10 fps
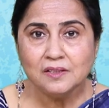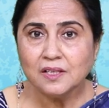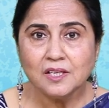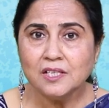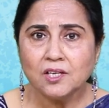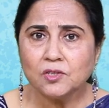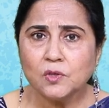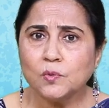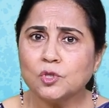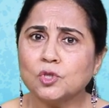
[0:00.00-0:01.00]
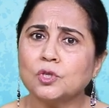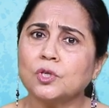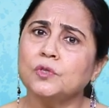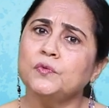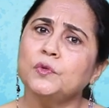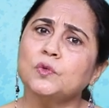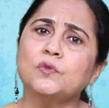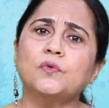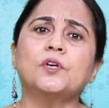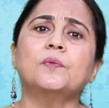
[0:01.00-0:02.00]
The conductor was
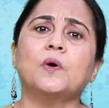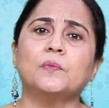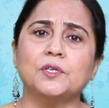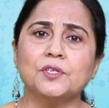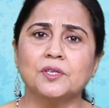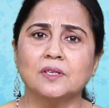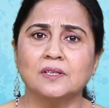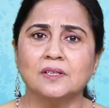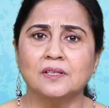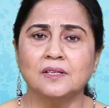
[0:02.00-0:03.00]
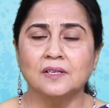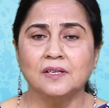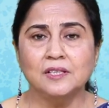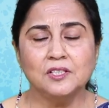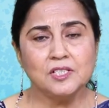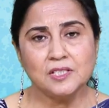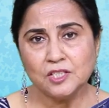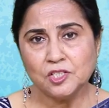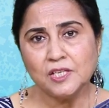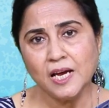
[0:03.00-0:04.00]
confused for a moment. She
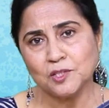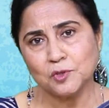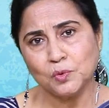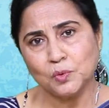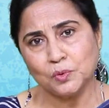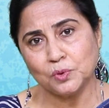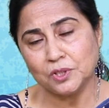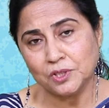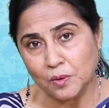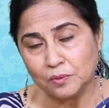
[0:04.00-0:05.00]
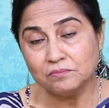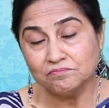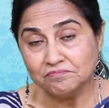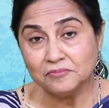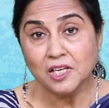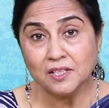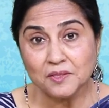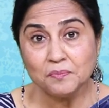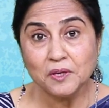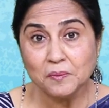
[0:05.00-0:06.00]
said she has to go to the town.
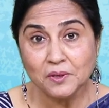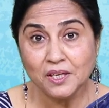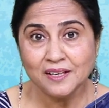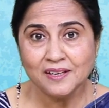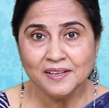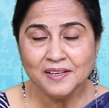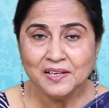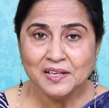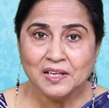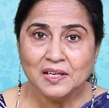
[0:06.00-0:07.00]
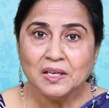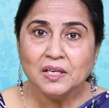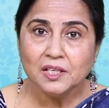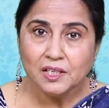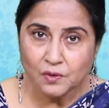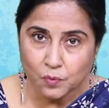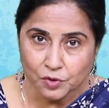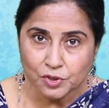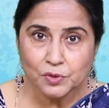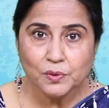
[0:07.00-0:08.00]
Yes, maybe. He
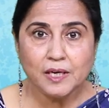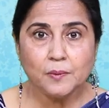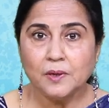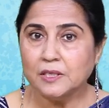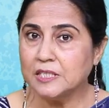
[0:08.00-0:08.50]
wanted to help her.